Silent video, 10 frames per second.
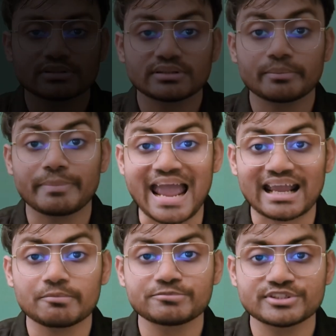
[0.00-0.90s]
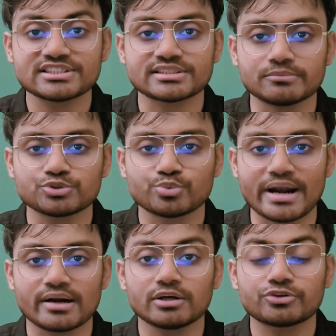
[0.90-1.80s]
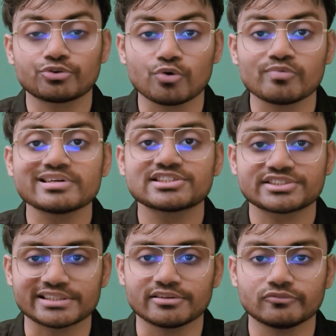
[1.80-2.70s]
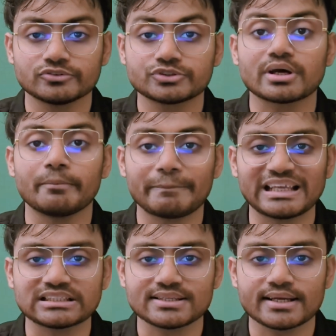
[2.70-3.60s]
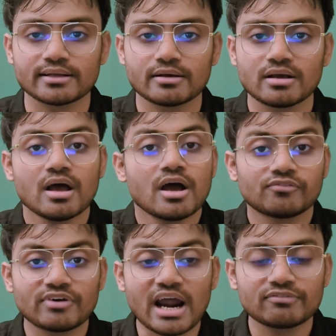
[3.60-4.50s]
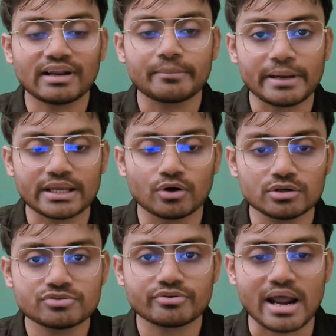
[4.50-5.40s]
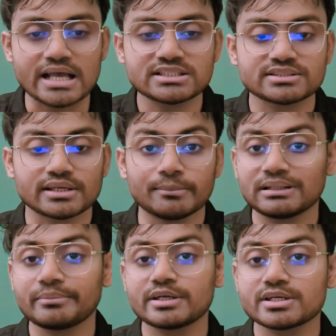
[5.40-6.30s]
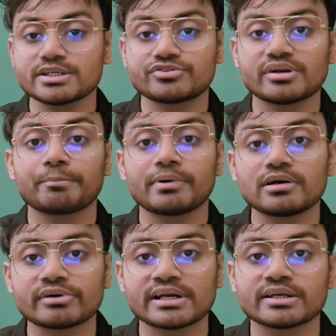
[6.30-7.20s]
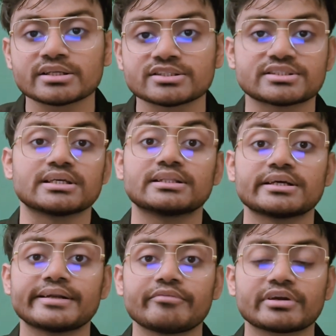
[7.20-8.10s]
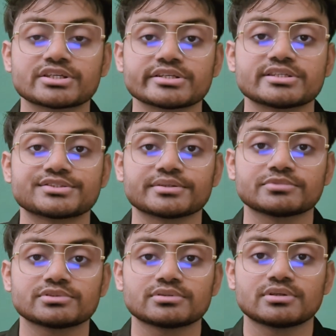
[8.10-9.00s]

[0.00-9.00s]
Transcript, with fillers: the backup systems were not robust enough to compensate. Firefly, by contrast, implemented triple redundancy in their navigation systems.